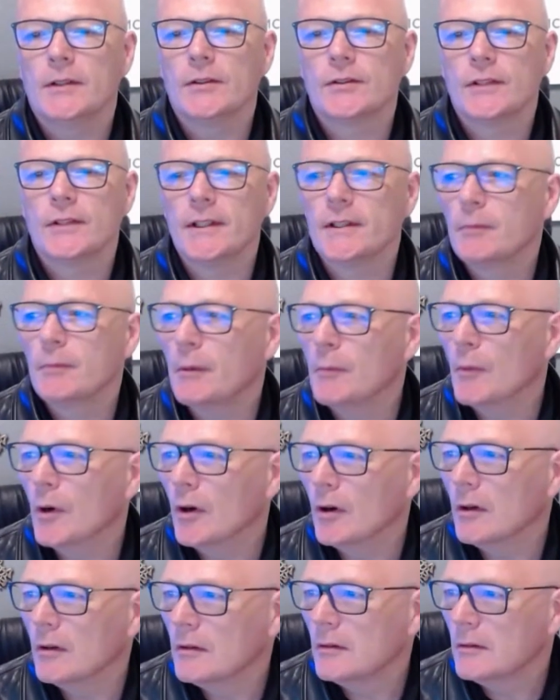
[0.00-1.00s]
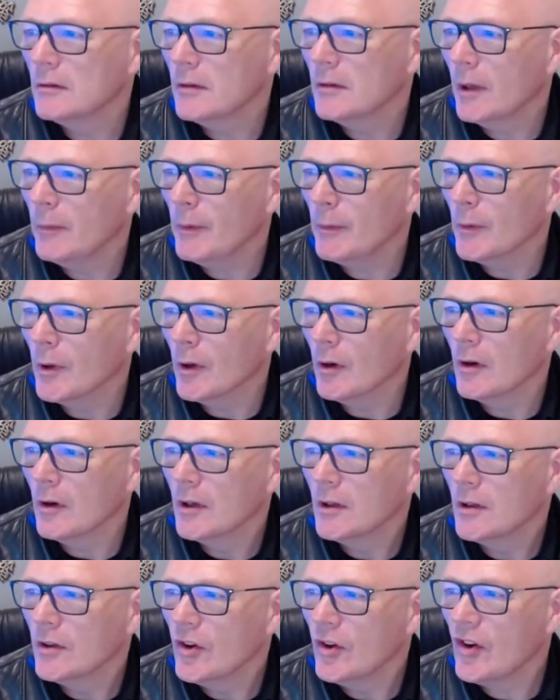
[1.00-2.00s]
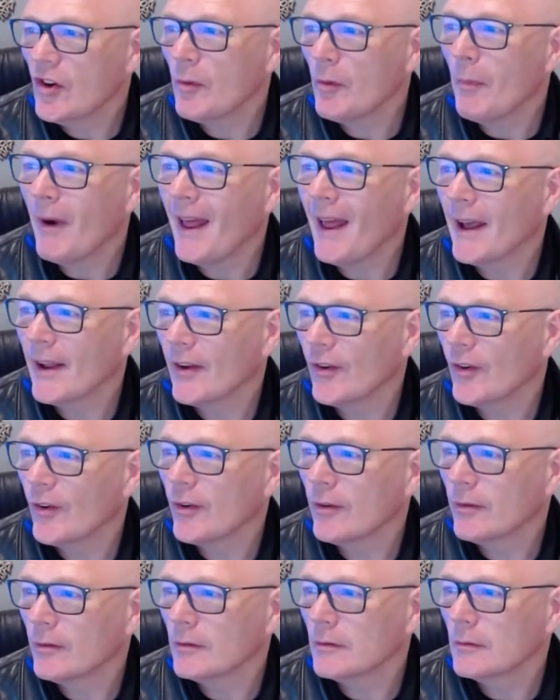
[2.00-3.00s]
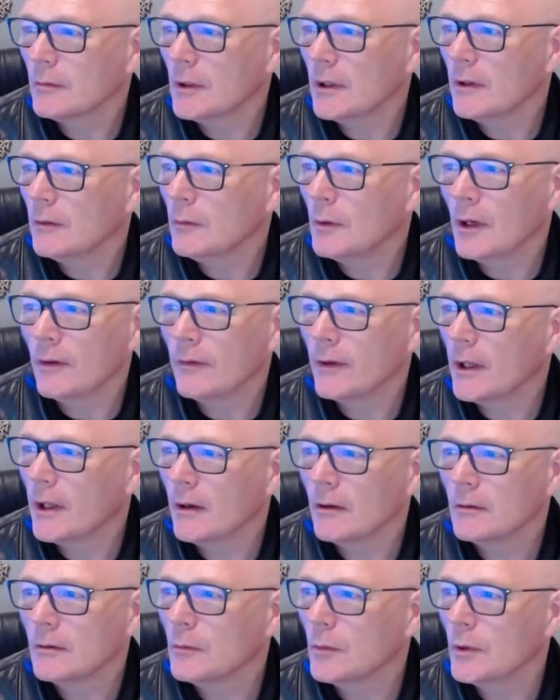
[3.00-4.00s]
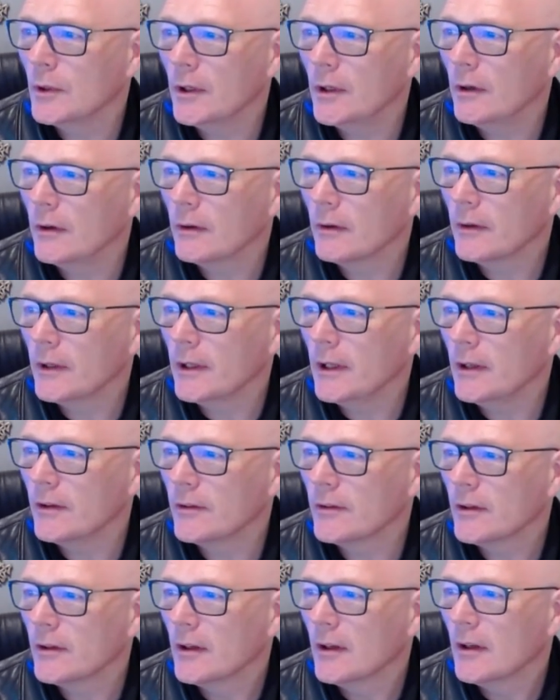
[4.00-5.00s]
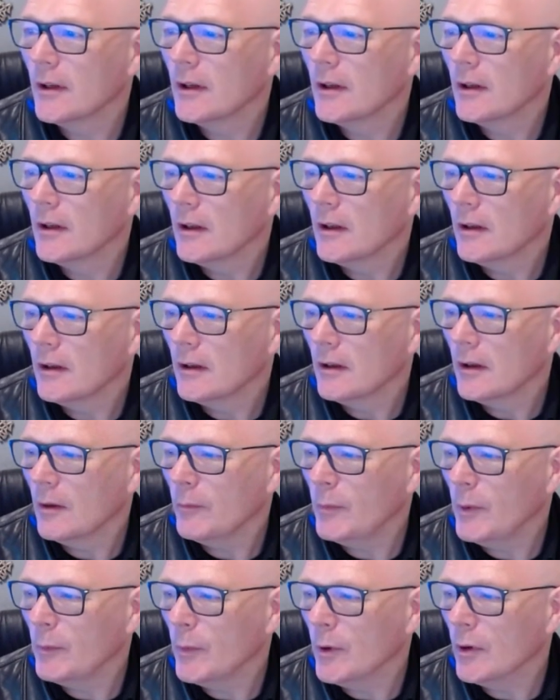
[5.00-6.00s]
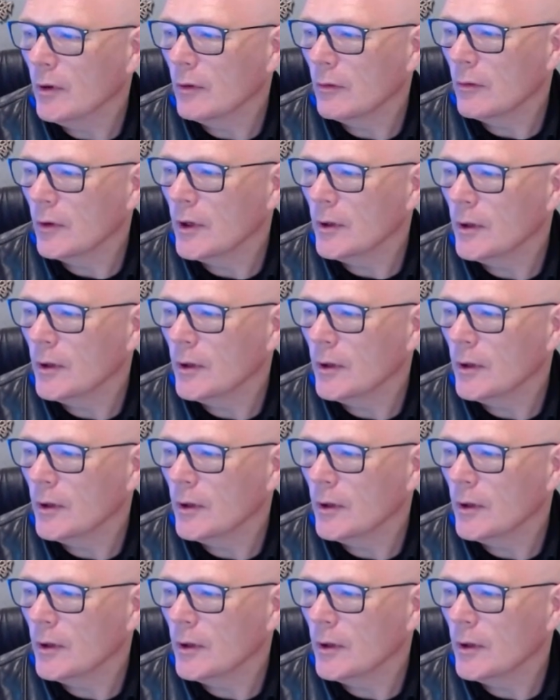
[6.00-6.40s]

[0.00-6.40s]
just needs a bit more splaz, whatever that word is, a bit more